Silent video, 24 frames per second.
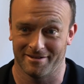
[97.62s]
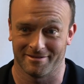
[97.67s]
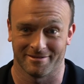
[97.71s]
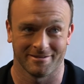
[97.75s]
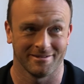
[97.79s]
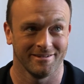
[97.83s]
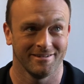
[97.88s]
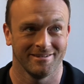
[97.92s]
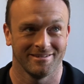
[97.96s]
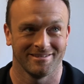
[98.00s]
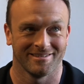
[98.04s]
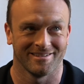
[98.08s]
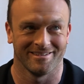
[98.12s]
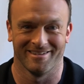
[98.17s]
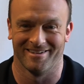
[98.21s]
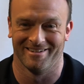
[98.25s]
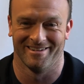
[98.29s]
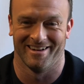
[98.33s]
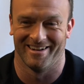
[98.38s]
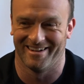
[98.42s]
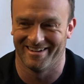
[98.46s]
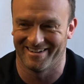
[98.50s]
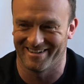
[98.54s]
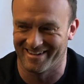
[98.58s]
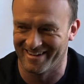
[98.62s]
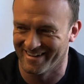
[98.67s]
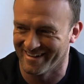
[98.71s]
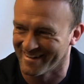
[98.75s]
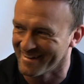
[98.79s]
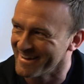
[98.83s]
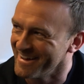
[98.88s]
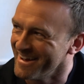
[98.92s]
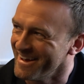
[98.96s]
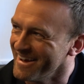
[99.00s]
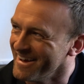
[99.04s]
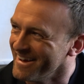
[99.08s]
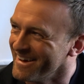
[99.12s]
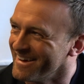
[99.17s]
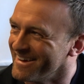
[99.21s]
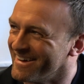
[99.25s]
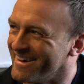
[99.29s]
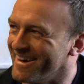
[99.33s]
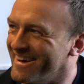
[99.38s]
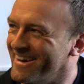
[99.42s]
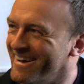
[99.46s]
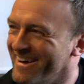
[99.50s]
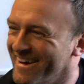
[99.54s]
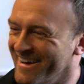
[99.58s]
like this is so
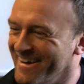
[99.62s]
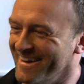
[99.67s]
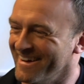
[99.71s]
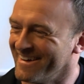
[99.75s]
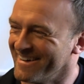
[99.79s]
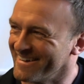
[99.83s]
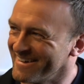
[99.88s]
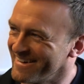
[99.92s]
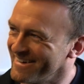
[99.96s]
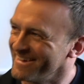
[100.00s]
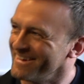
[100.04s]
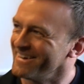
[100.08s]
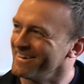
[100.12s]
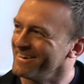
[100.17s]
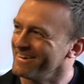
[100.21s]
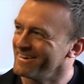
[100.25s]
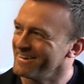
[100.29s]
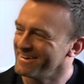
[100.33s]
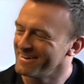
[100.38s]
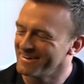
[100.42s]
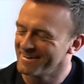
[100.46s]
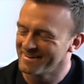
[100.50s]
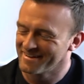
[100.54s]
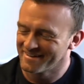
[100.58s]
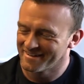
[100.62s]
much about your reputation.